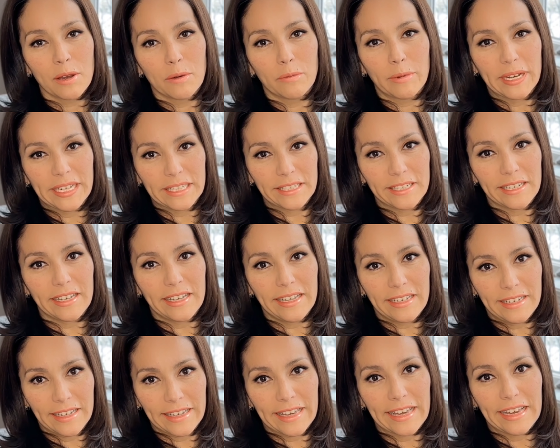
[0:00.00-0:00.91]
which
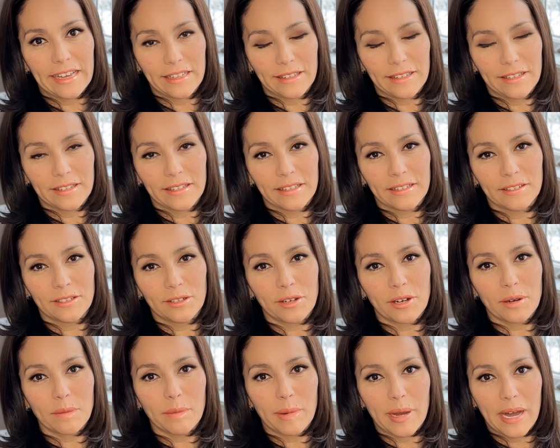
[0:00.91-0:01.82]
indicates to
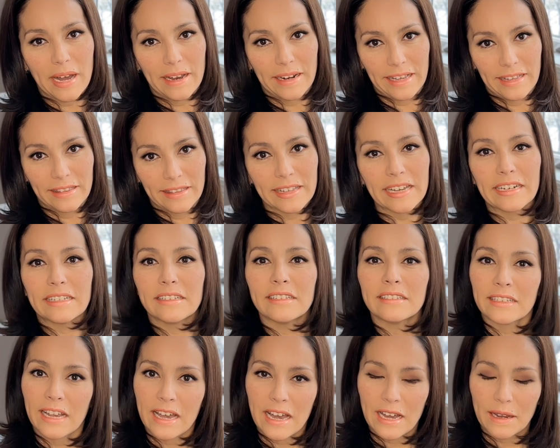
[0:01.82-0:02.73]
your body that it's
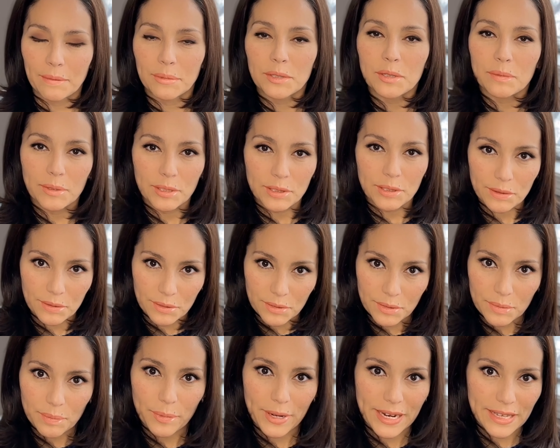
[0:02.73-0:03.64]
time to
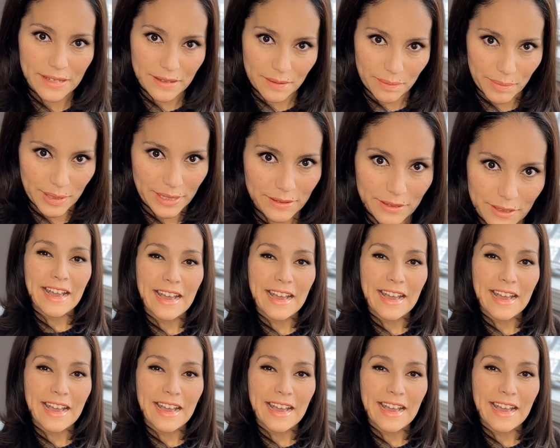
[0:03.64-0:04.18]
produce breast milk.